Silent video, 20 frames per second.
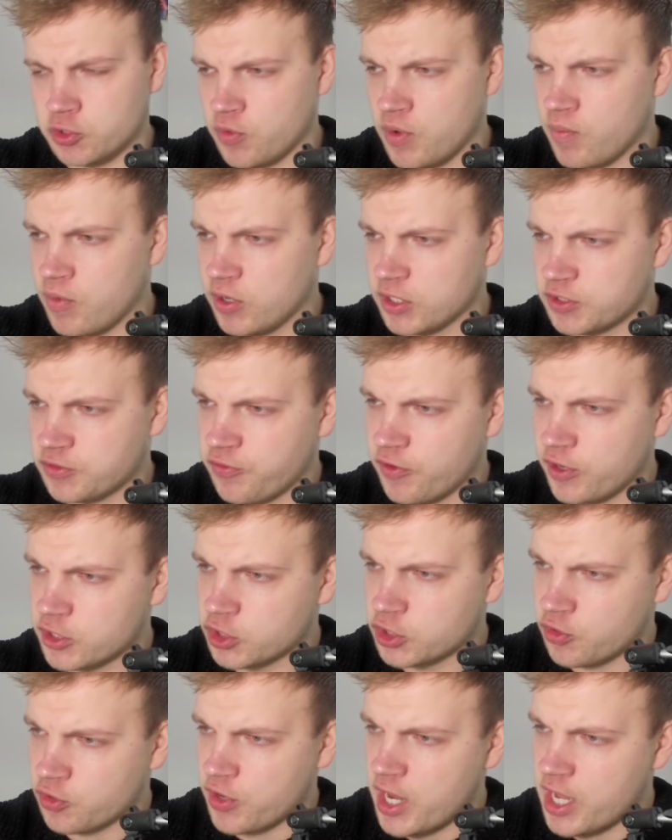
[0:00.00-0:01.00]
We must
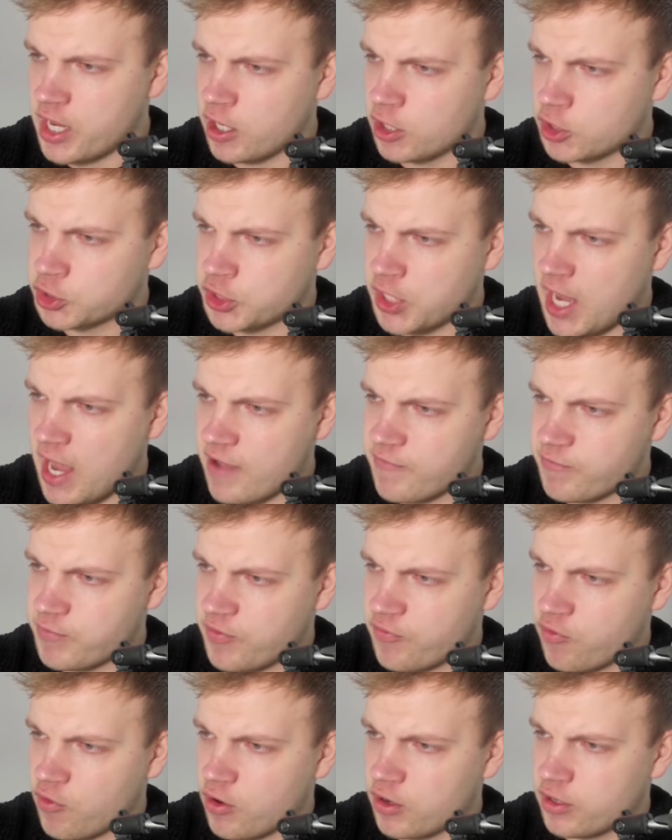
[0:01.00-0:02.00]
first create our shaft
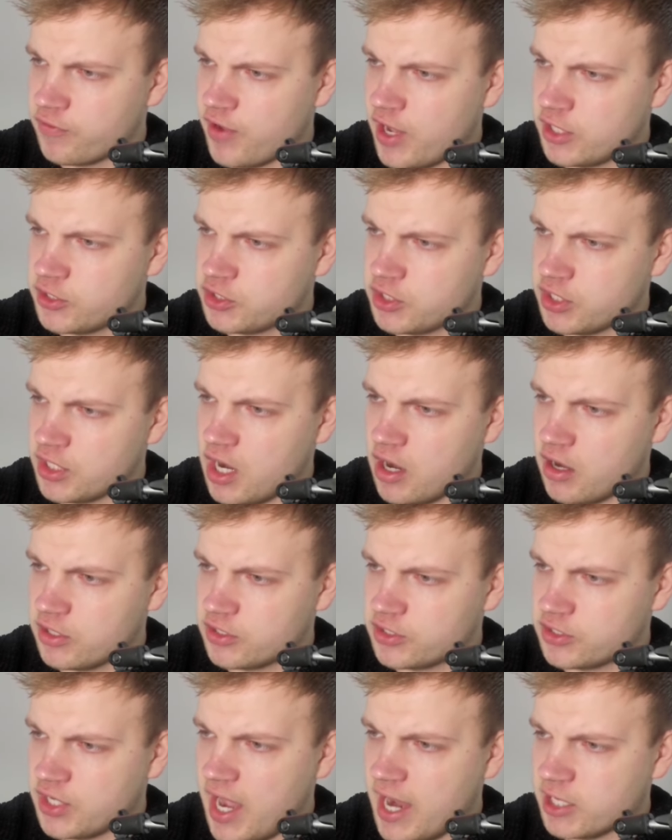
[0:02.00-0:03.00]
before advancing our
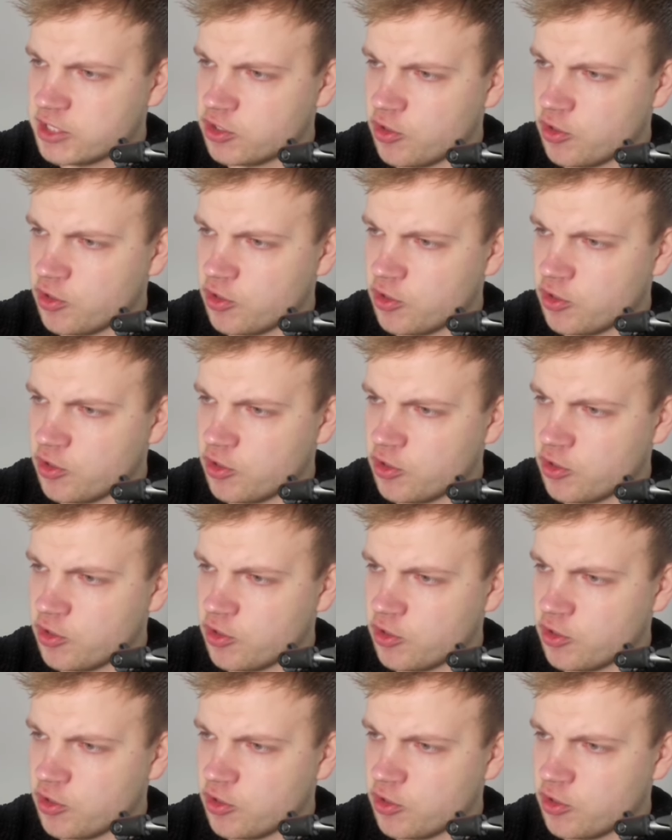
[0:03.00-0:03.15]
attack.